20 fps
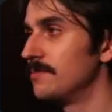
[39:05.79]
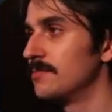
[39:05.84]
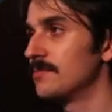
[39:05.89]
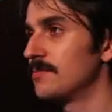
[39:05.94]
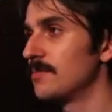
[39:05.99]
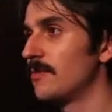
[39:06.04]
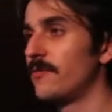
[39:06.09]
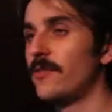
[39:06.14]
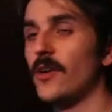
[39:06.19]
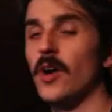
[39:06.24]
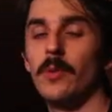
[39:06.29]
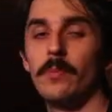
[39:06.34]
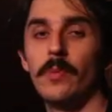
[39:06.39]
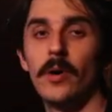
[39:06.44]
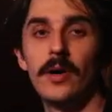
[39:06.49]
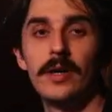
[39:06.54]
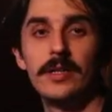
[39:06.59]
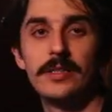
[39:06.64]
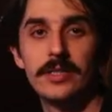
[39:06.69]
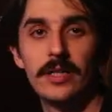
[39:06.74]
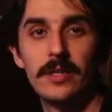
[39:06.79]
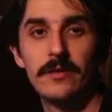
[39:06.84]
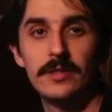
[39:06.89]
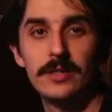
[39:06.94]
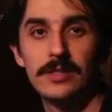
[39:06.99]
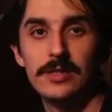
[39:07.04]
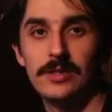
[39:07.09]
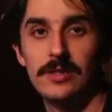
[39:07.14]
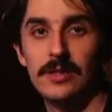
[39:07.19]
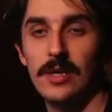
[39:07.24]
third party service,
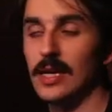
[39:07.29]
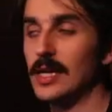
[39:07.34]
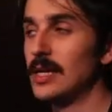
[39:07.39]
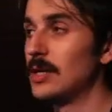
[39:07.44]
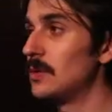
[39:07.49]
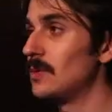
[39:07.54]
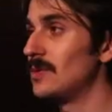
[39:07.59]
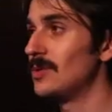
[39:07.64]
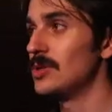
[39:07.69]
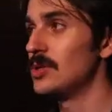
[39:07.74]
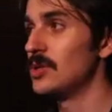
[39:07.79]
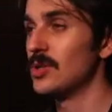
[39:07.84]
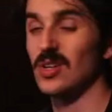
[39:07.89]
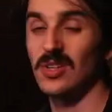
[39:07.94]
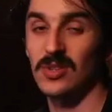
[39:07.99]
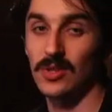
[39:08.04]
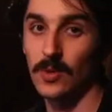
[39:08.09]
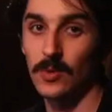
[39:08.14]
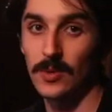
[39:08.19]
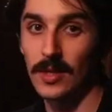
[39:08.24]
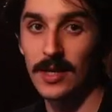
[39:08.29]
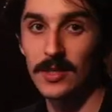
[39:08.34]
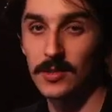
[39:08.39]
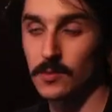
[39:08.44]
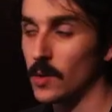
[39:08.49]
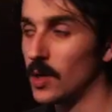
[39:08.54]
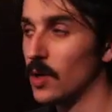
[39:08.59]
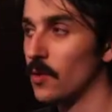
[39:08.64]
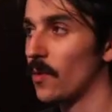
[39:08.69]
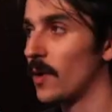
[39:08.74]
you could do that as well,
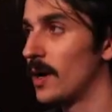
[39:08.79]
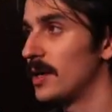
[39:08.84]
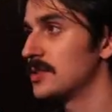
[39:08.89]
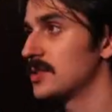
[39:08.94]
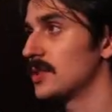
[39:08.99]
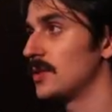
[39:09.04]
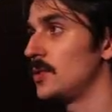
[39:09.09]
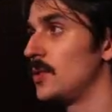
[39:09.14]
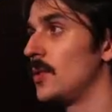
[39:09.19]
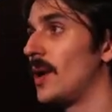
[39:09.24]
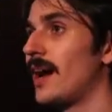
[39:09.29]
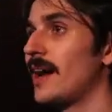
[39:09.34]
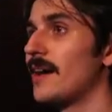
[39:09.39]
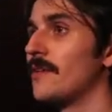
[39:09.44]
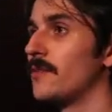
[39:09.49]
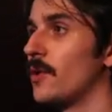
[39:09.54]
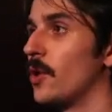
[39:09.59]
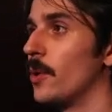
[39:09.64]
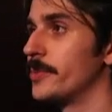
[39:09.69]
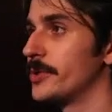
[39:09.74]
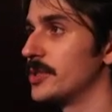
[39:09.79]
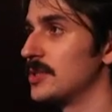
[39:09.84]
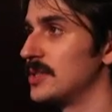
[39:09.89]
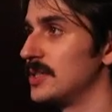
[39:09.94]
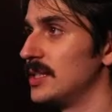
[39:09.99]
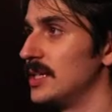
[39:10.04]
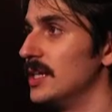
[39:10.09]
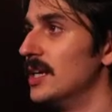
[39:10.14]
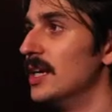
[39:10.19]
right? So you have options here.